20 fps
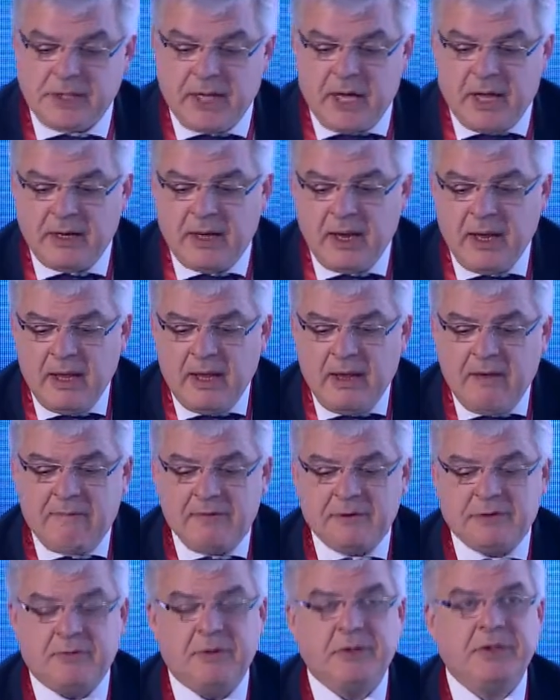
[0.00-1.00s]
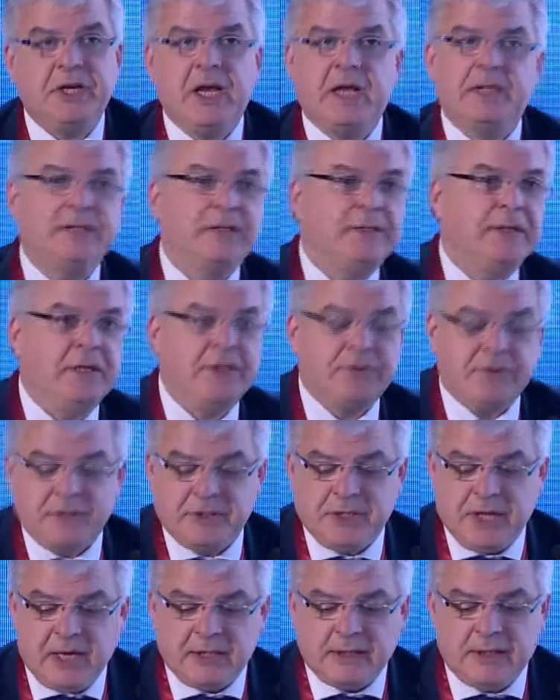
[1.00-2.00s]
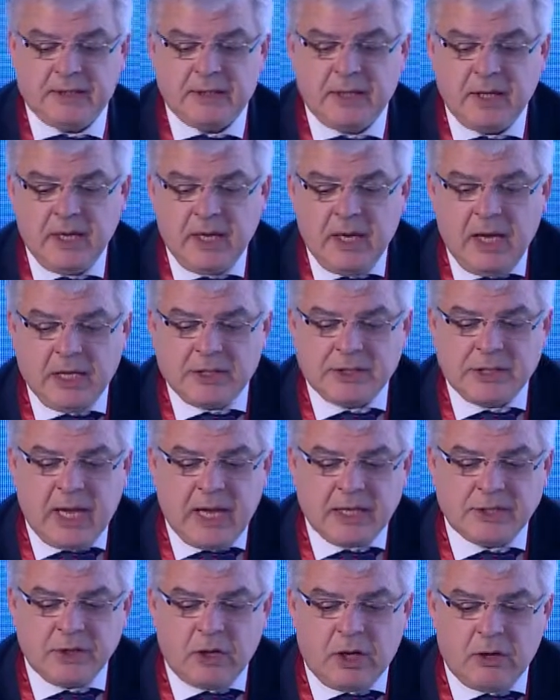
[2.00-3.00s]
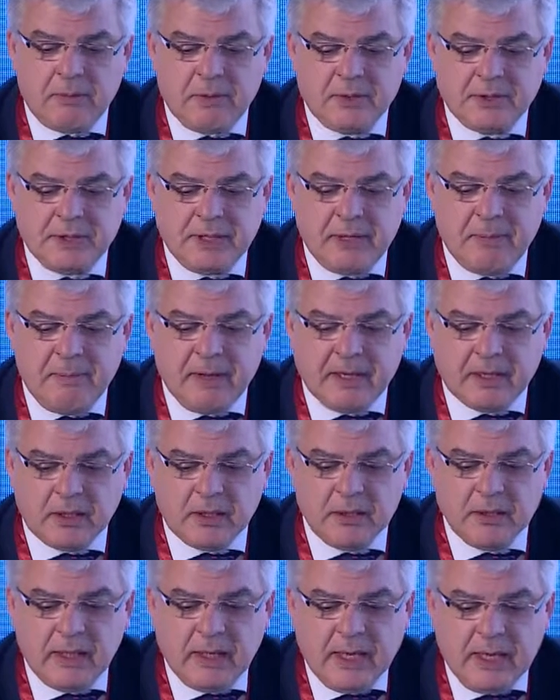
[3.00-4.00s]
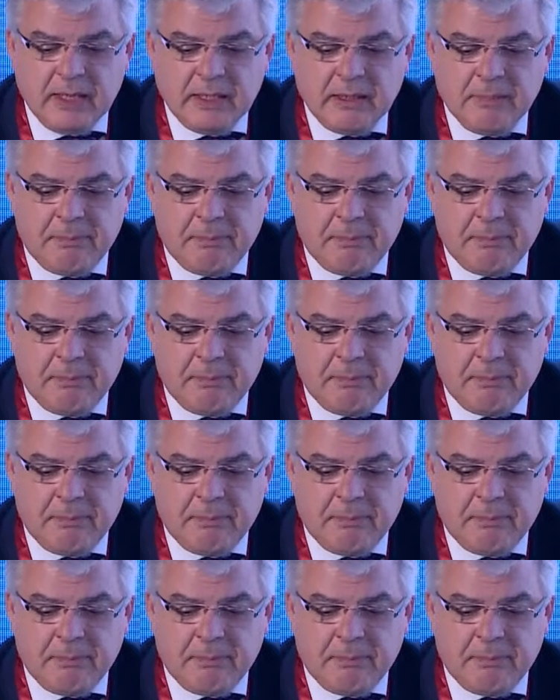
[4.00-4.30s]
done. If it's rejected, it's rejected. It's, as always, in the middle, in the